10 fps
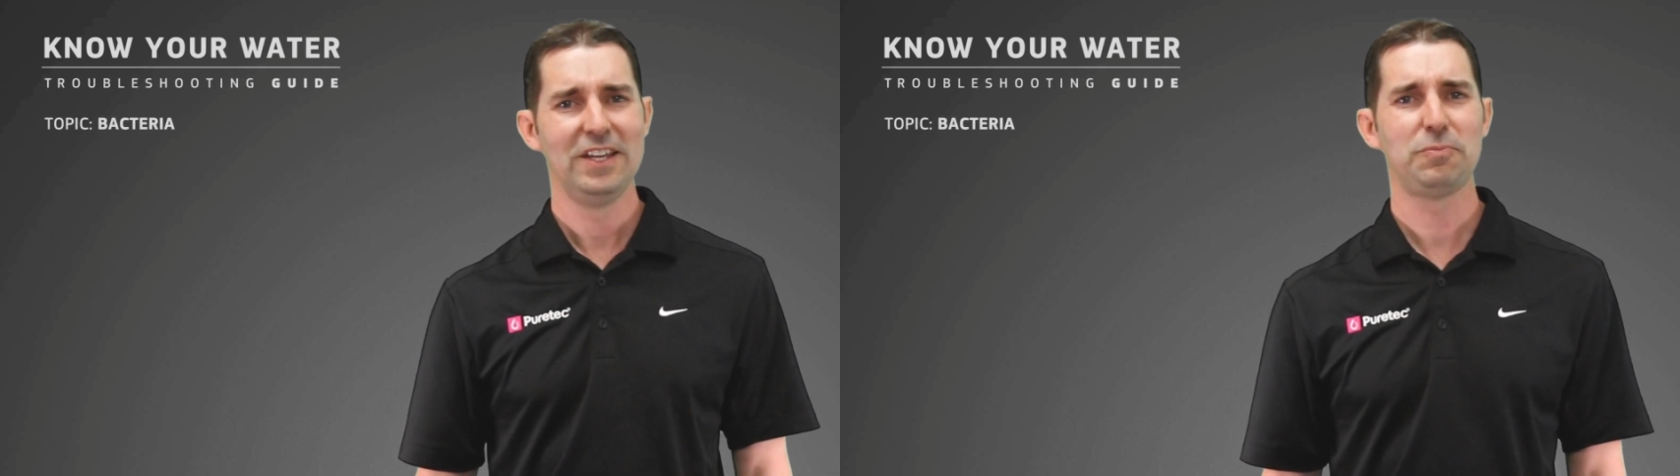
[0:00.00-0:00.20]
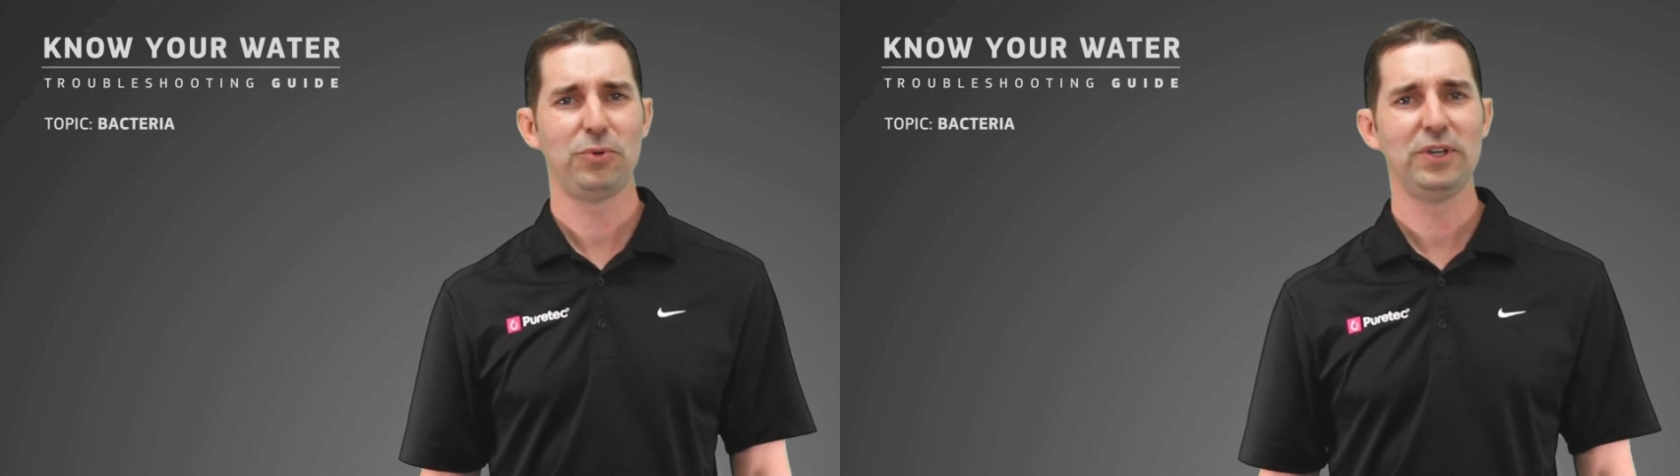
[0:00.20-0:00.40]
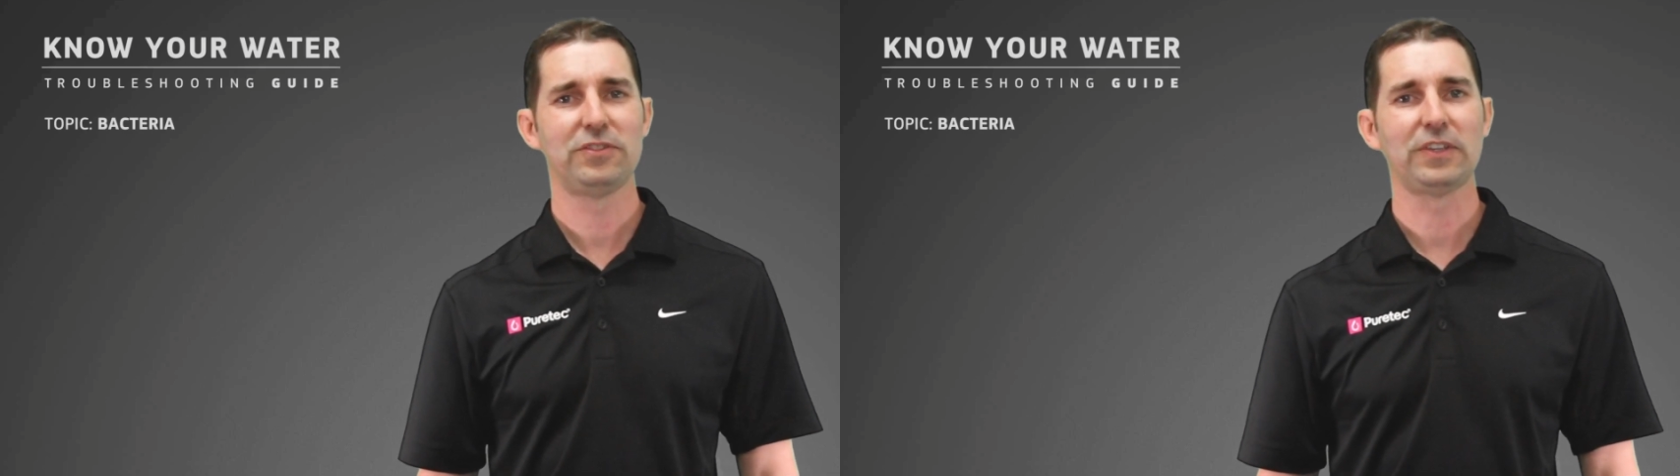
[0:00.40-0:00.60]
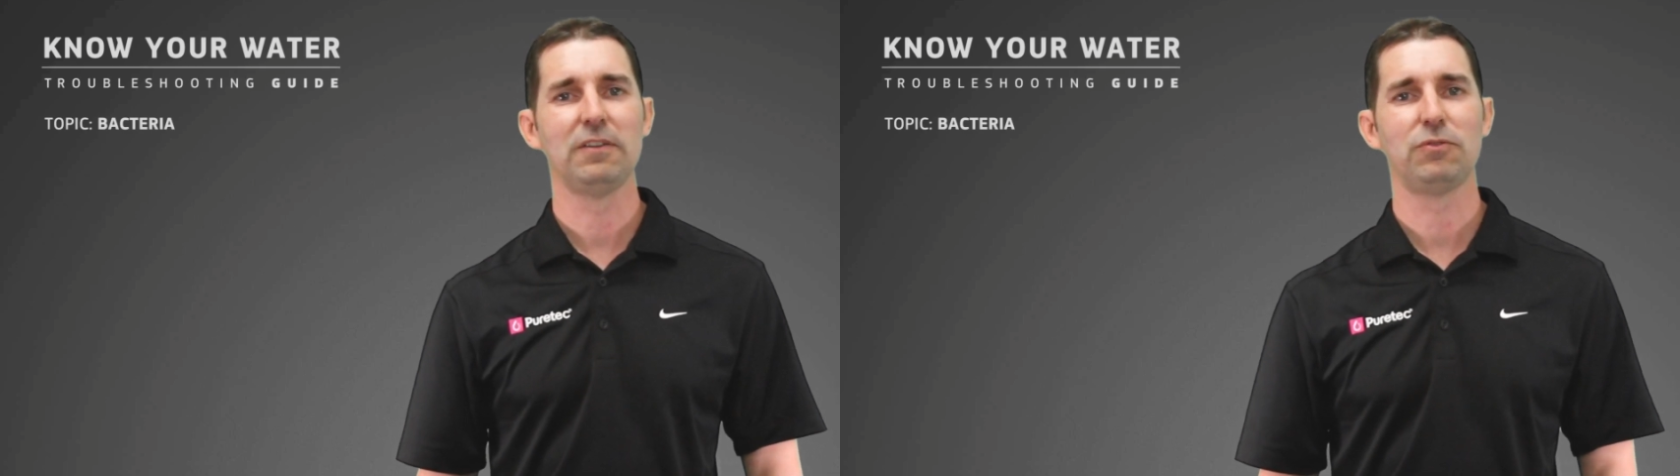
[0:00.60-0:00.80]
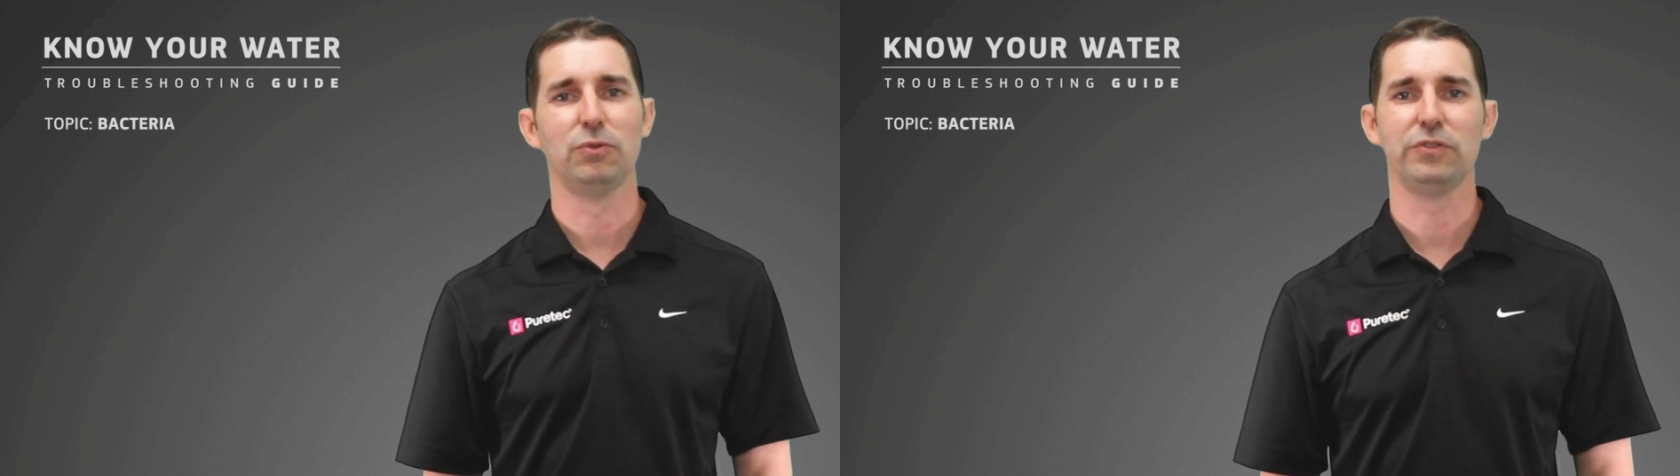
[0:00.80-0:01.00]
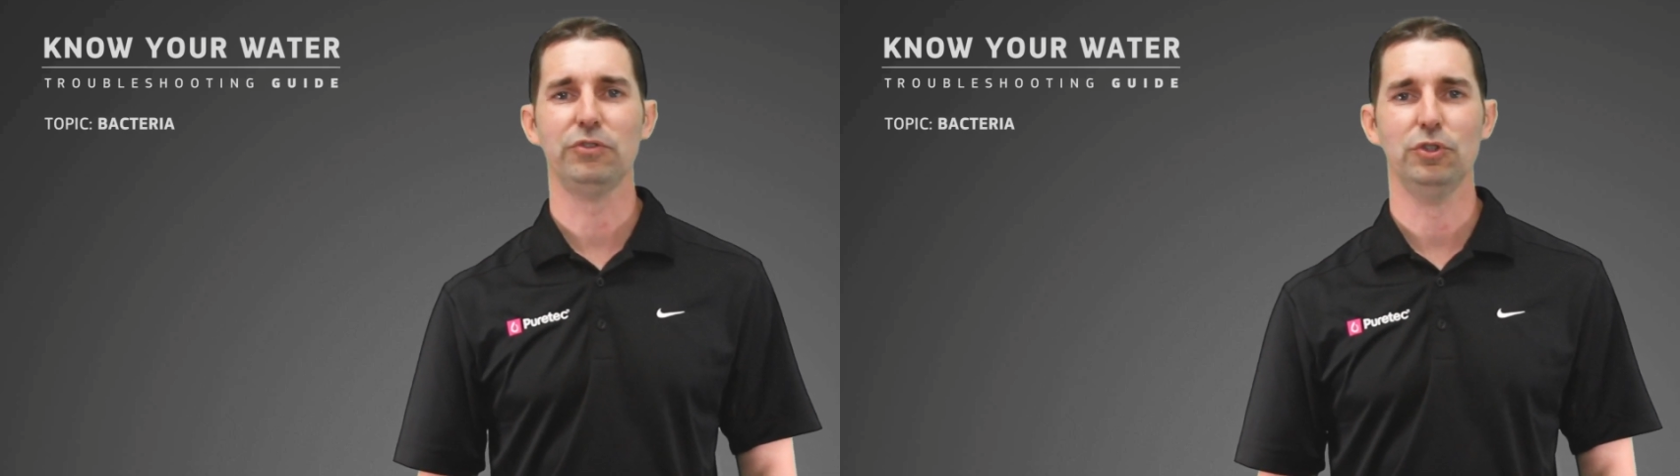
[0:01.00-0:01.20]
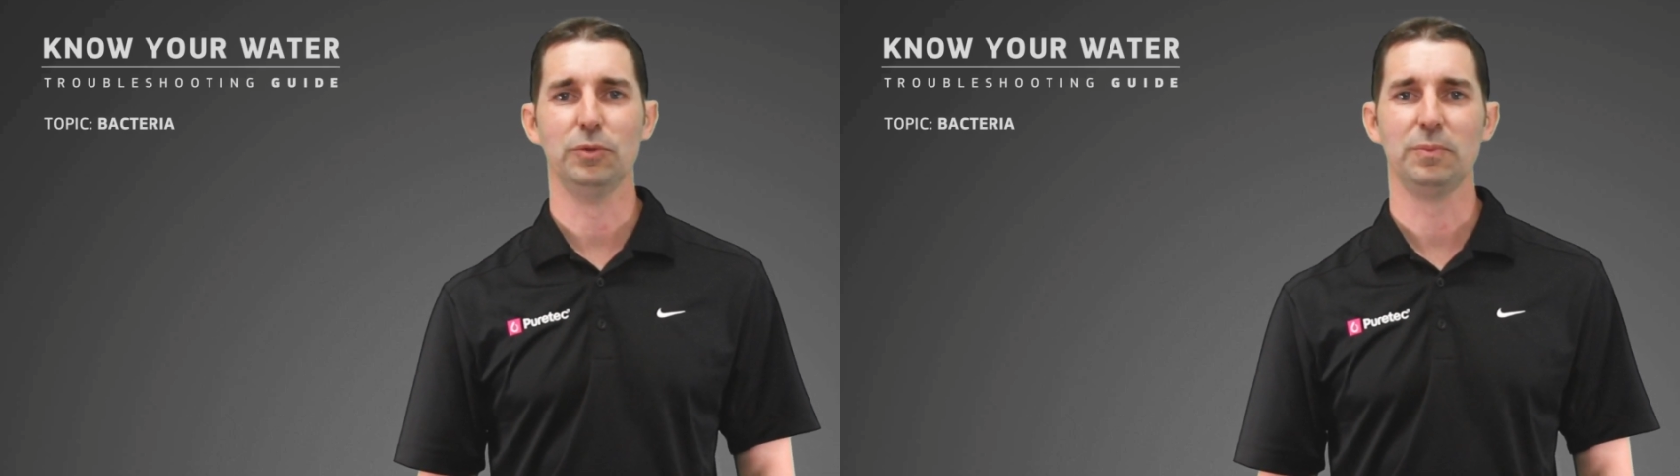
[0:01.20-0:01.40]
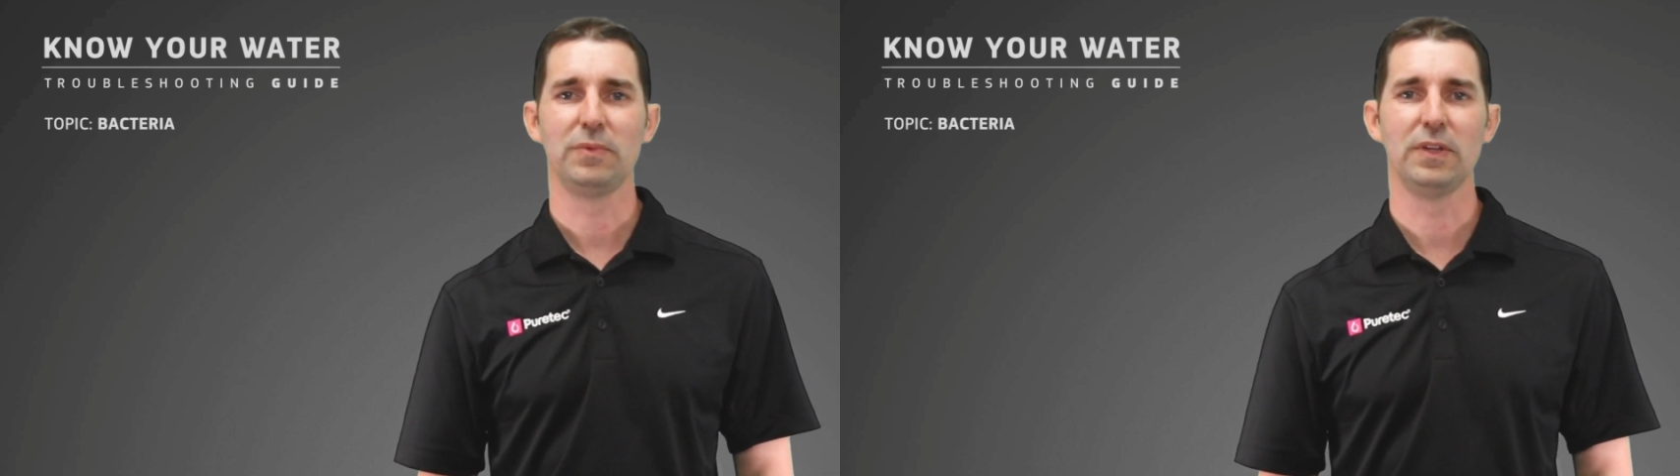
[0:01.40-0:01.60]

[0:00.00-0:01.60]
it's pretty safe to assume